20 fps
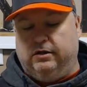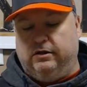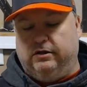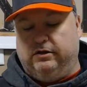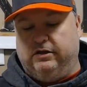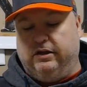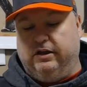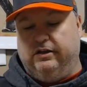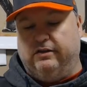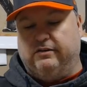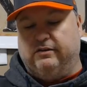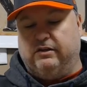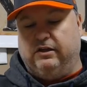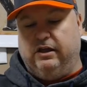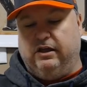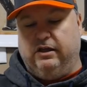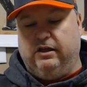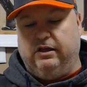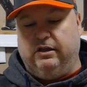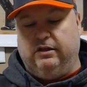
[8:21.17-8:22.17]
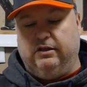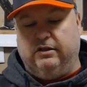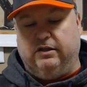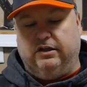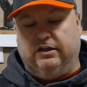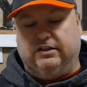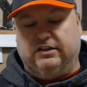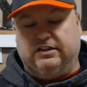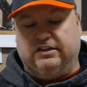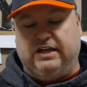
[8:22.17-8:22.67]
Disc in it.
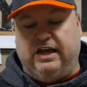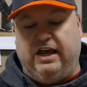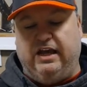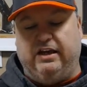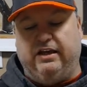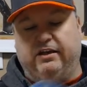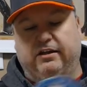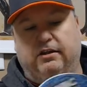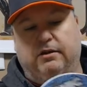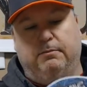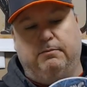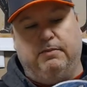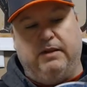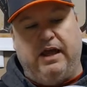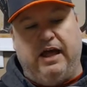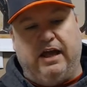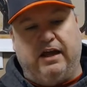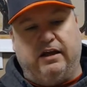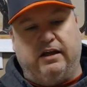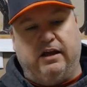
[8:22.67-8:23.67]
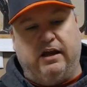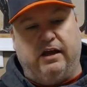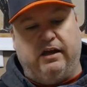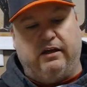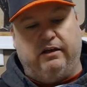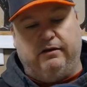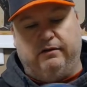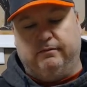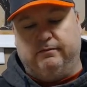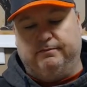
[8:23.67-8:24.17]
It's Sonic the Black
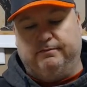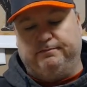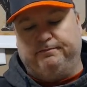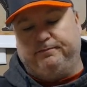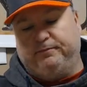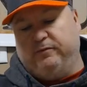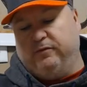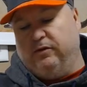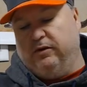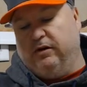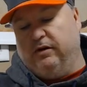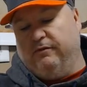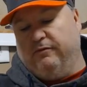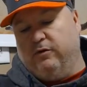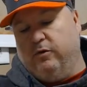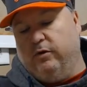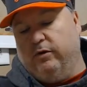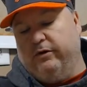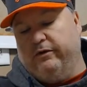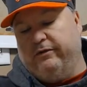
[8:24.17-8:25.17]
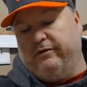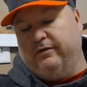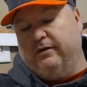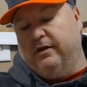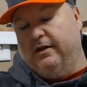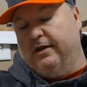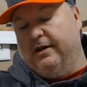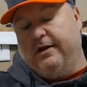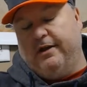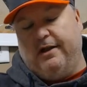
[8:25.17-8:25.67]
Knight. Of course,
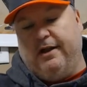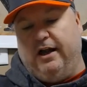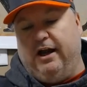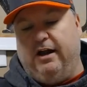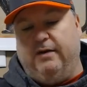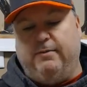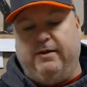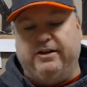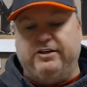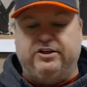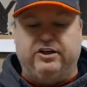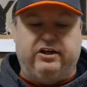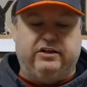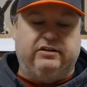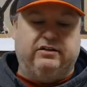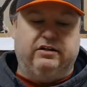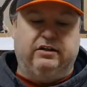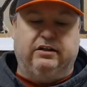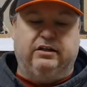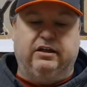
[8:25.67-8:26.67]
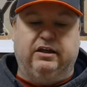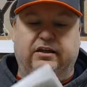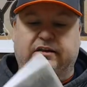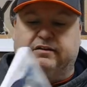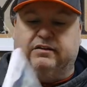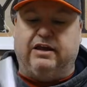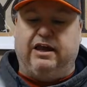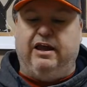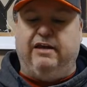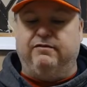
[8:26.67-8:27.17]
everybody checks the disc.
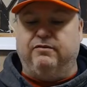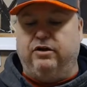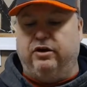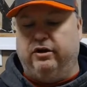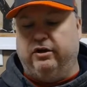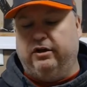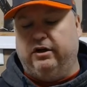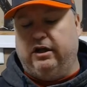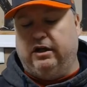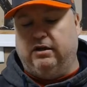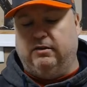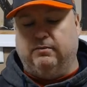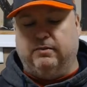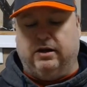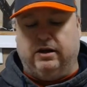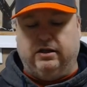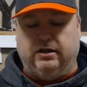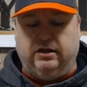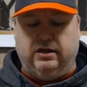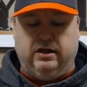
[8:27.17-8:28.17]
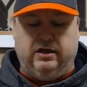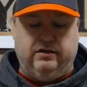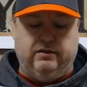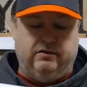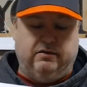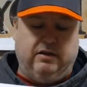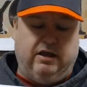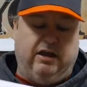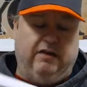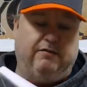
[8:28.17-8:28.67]
I haven't heard anybody yet
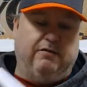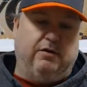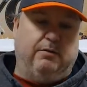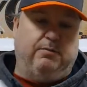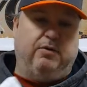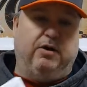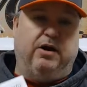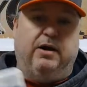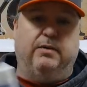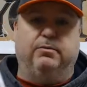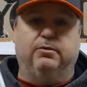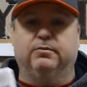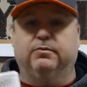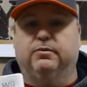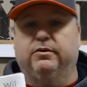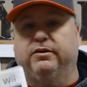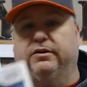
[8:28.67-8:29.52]
having a problem with